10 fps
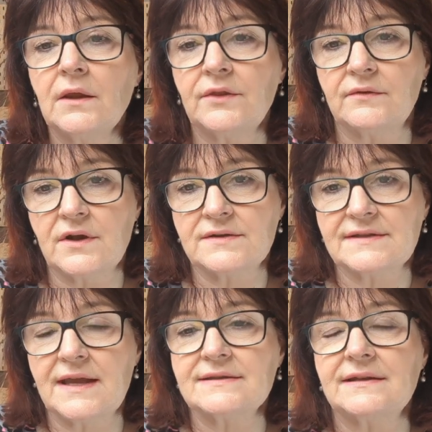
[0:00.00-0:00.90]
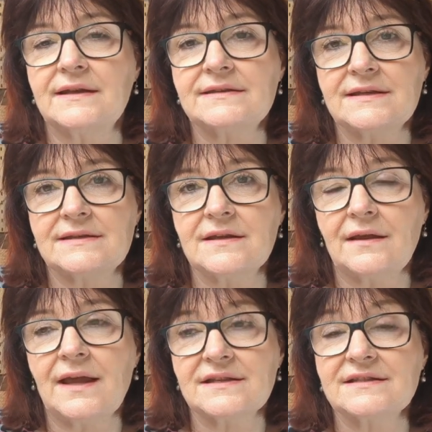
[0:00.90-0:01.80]
rosettes, and it did
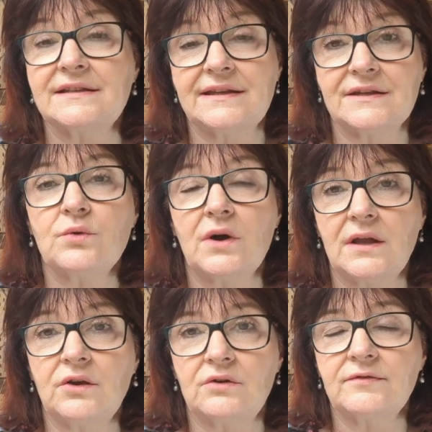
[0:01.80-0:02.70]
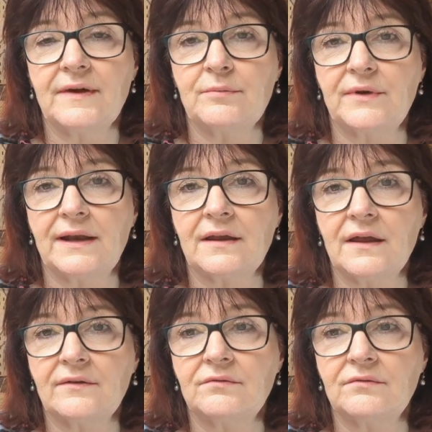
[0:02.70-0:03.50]
actually need quite a lot of fabric, and I